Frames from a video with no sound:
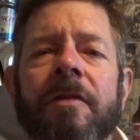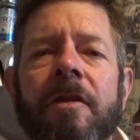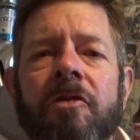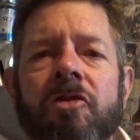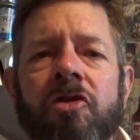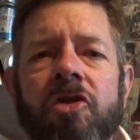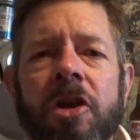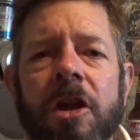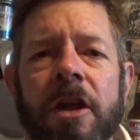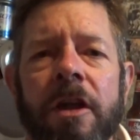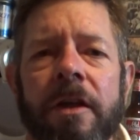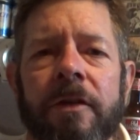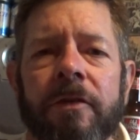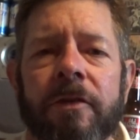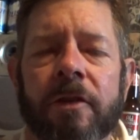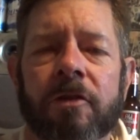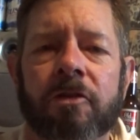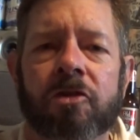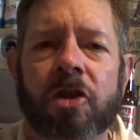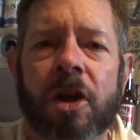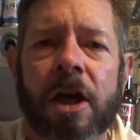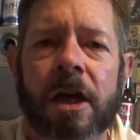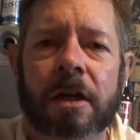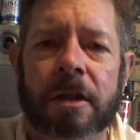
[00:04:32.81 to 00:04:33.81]
and chilies
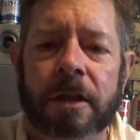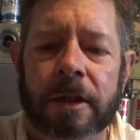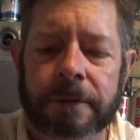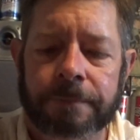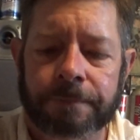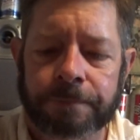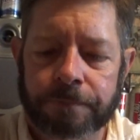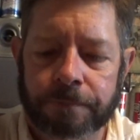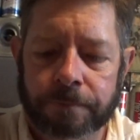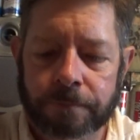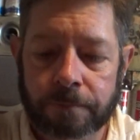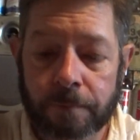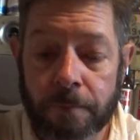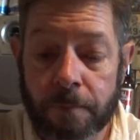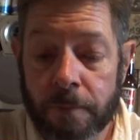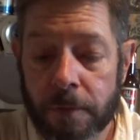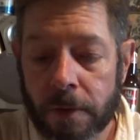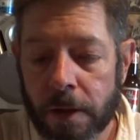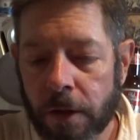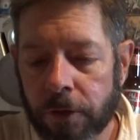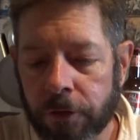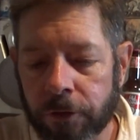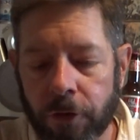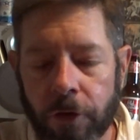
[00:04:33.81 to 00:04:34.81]
and chocolate.
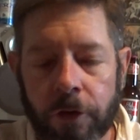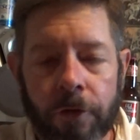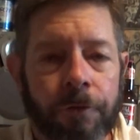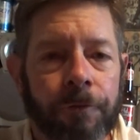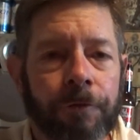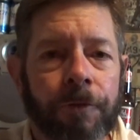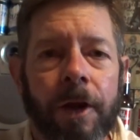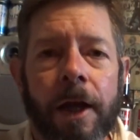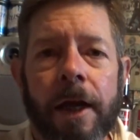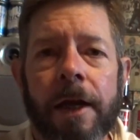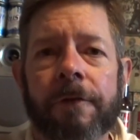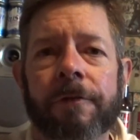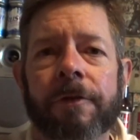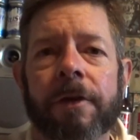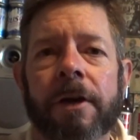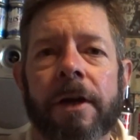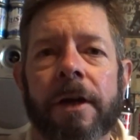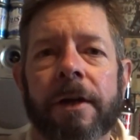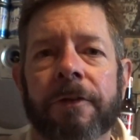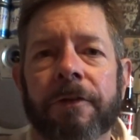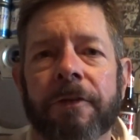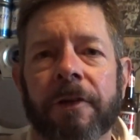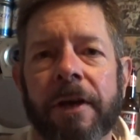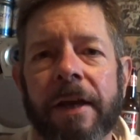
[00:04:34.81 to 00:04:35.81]
So the flavor
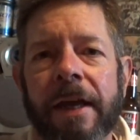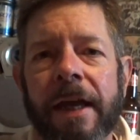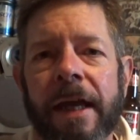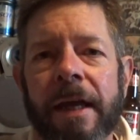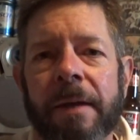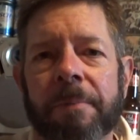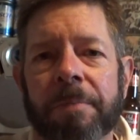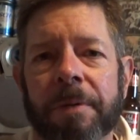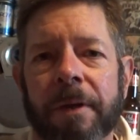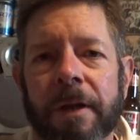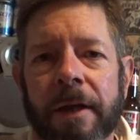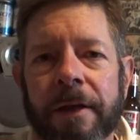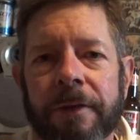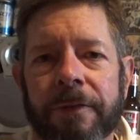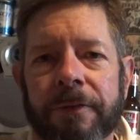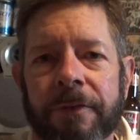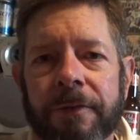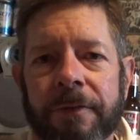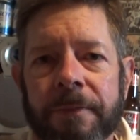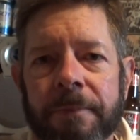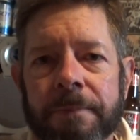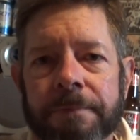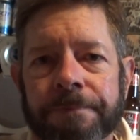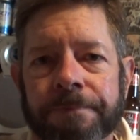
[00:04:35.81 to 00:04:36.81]
is an A+,
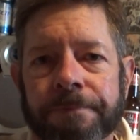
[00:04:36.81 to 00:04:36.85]
plus,